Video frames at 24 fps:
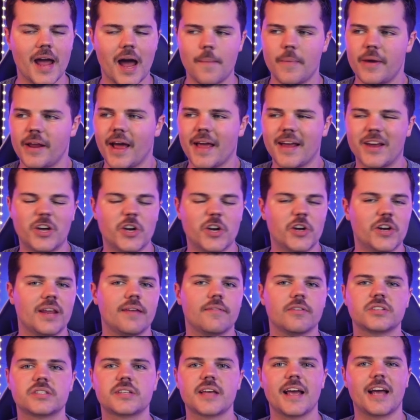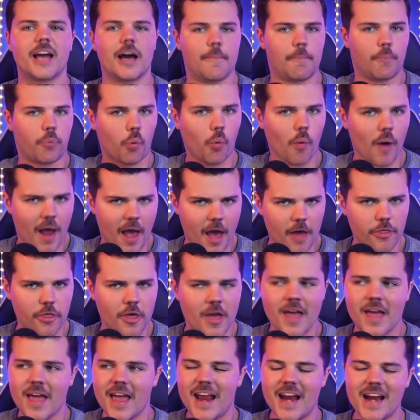I mean, I couldn't even take a breath
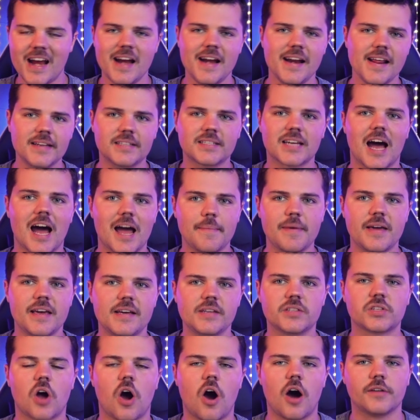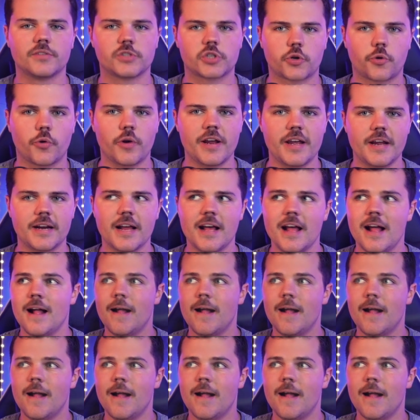anytime he's on screen